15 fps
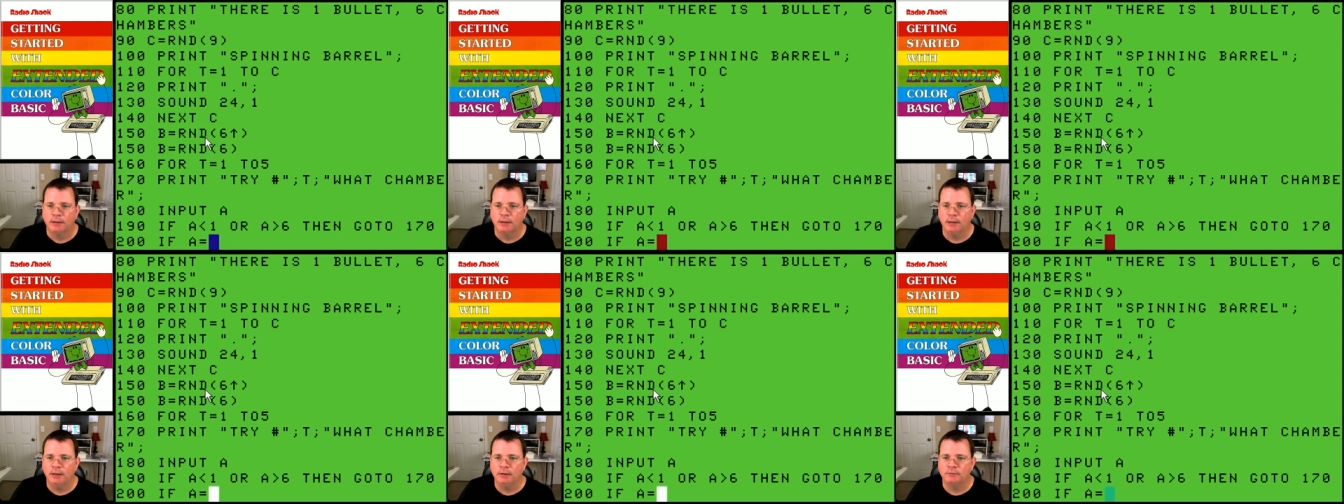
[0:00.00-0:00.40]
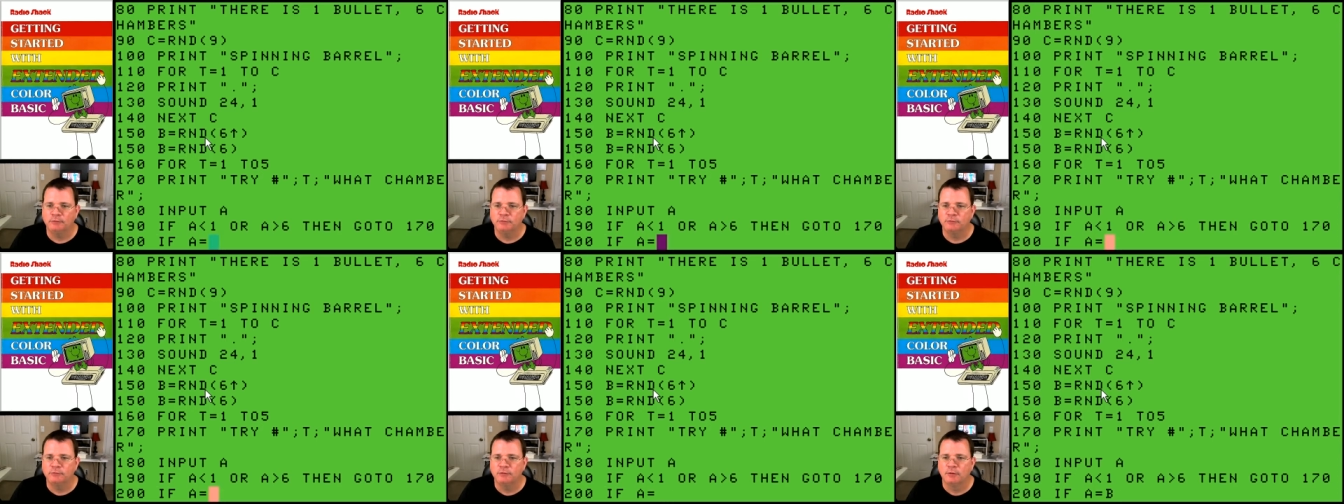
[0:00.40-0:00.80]

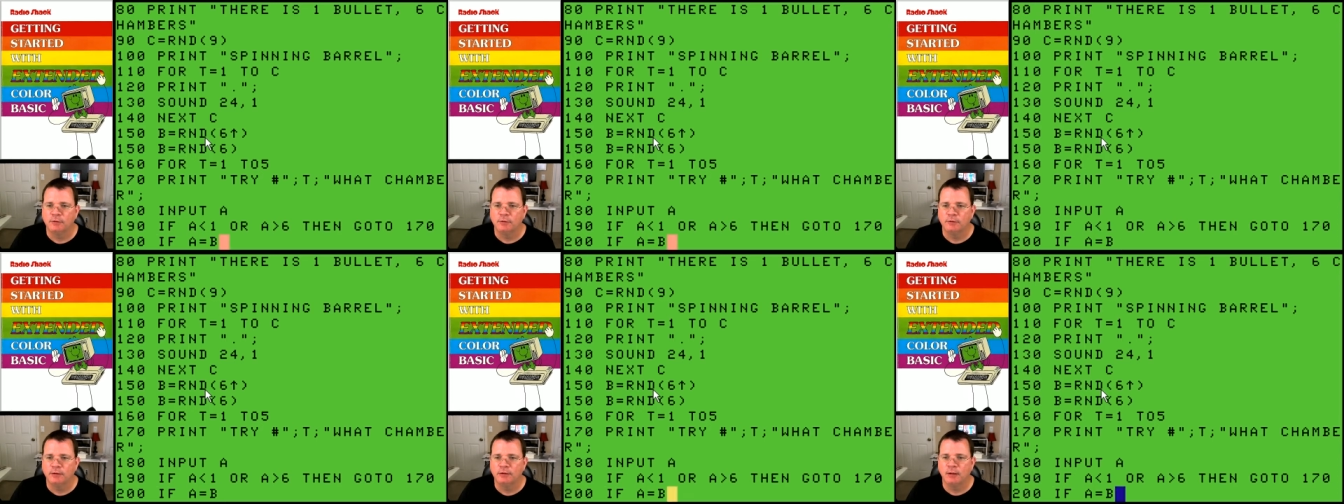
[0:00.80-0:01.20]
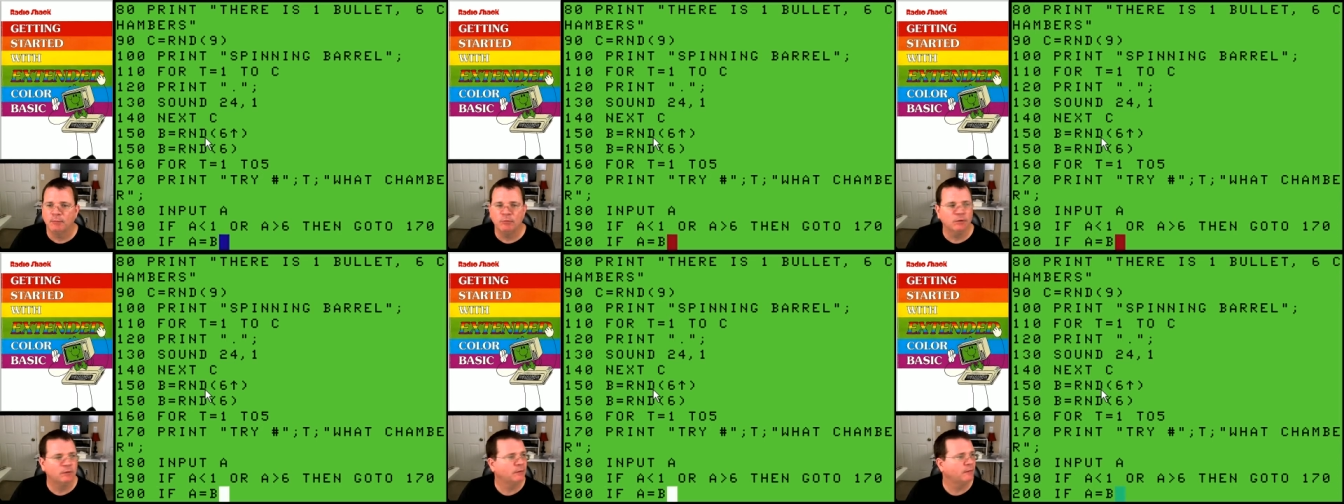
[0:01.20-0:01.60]
is the
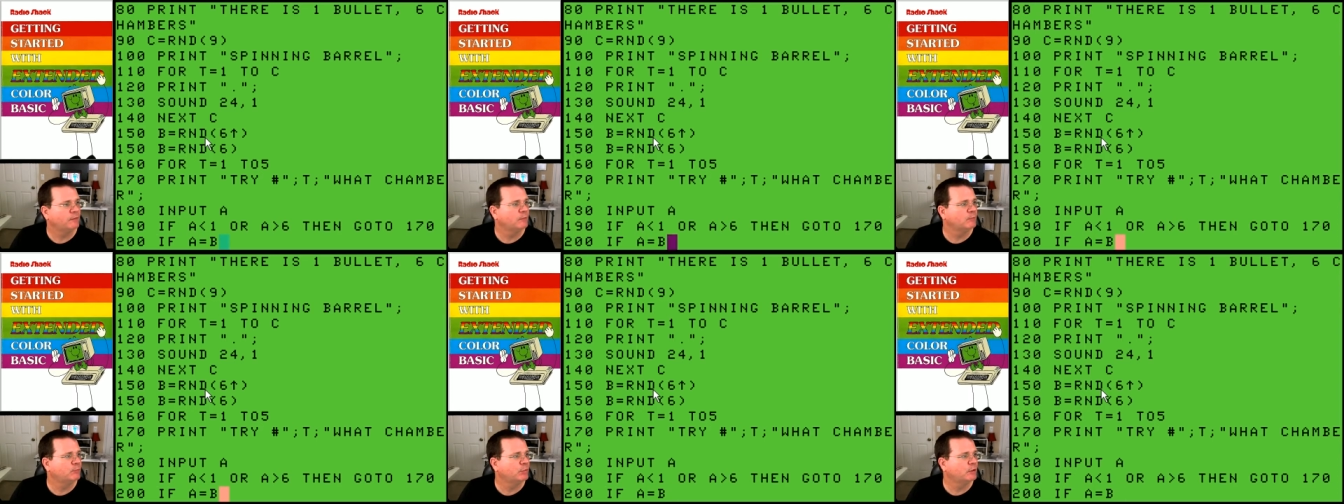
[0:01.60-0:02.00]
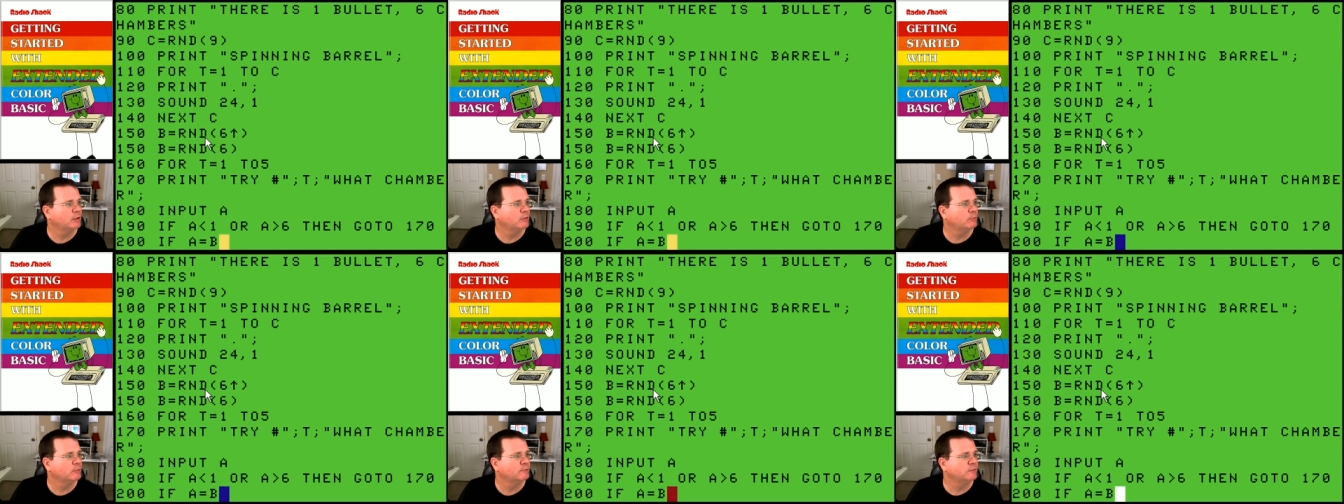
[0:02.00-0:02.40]
number that the
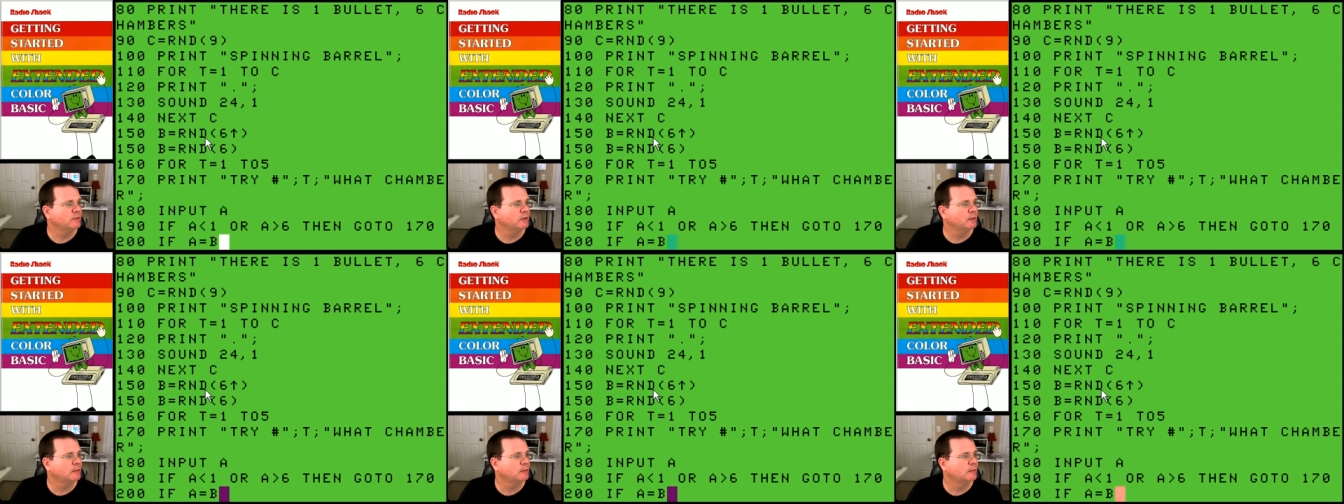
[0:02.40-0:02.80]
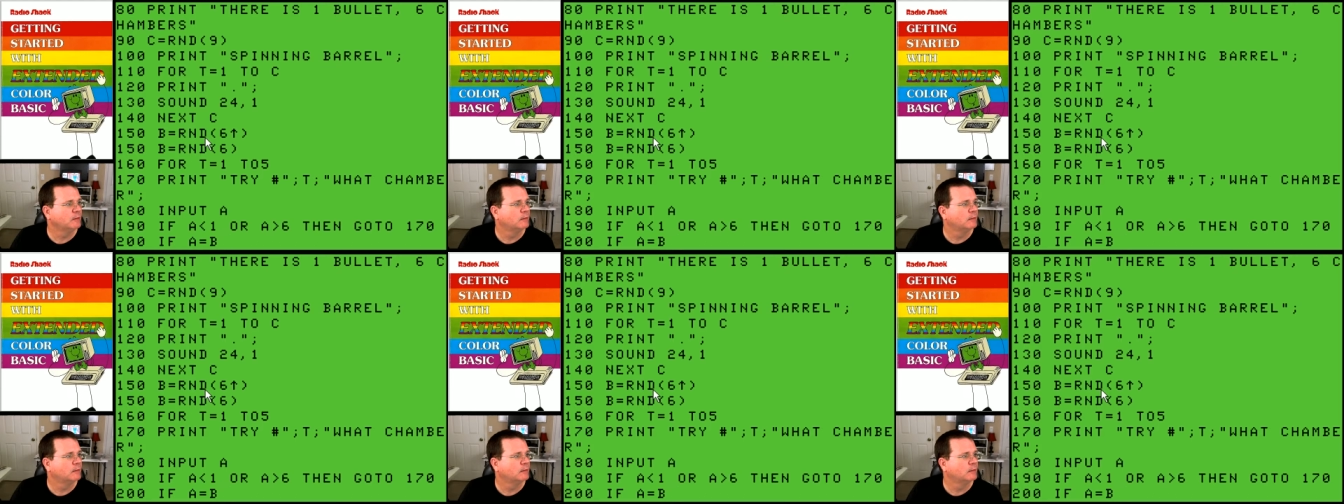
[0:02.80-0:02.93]
bullet was in,